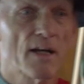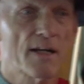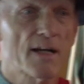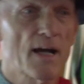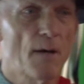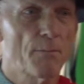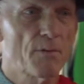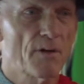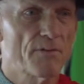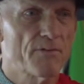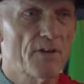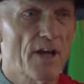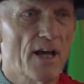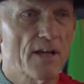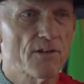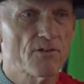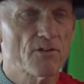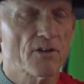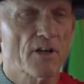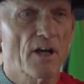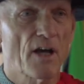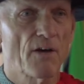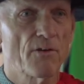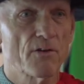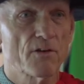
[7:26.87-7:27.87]
couple of days
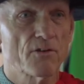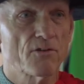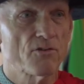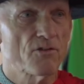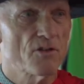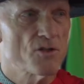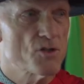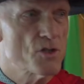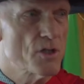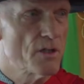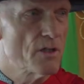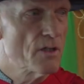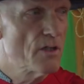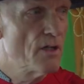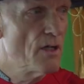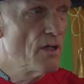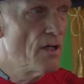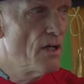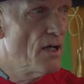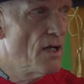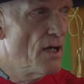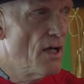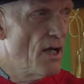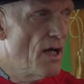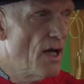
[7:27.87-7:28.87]
ago a
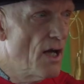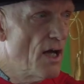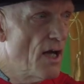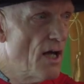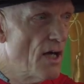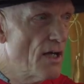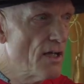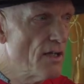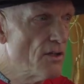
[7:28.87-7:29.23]
decision uh,